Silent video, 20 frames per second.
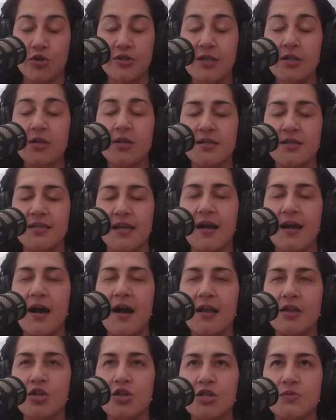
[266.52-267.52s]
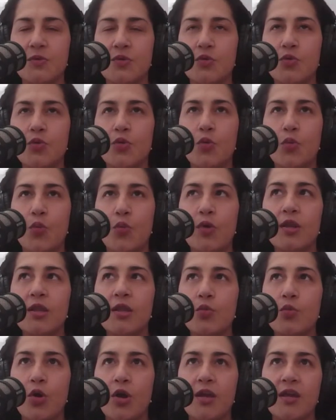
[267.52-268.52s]
still a psychologist, but you were
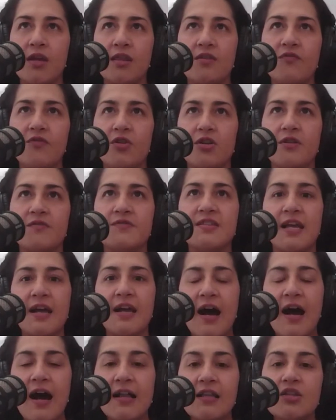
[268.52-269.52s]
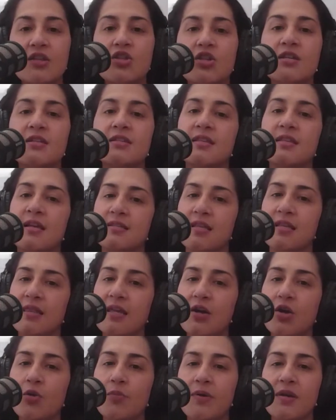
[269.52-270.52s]
really working in the field of psychologist as a
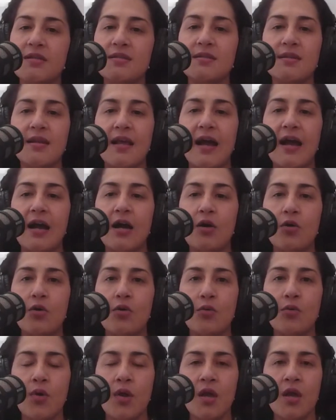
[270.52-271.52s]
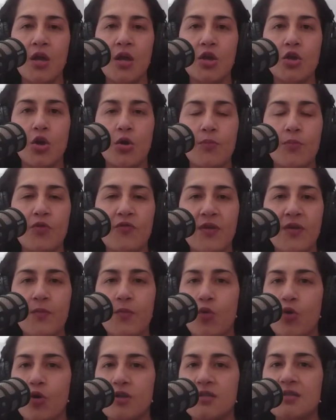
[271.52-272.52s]
therapist. Now you're moving
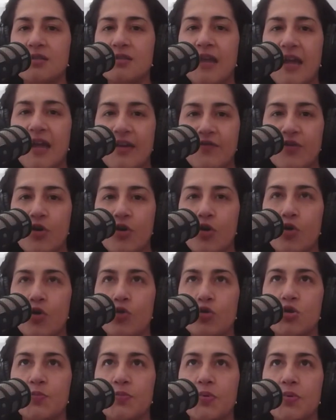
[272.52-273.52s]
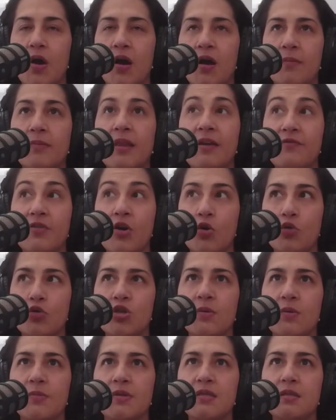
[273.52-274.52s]
more to life
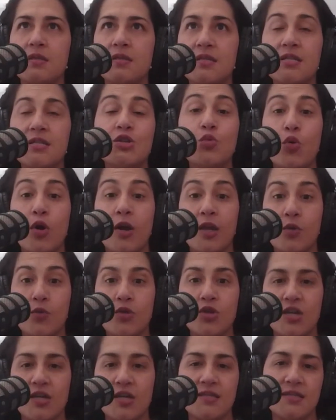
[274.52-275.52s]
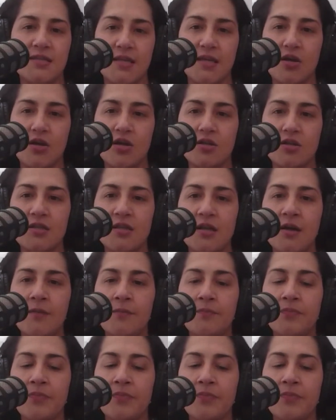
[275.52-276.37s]
coaching, but still working with Gen Zers.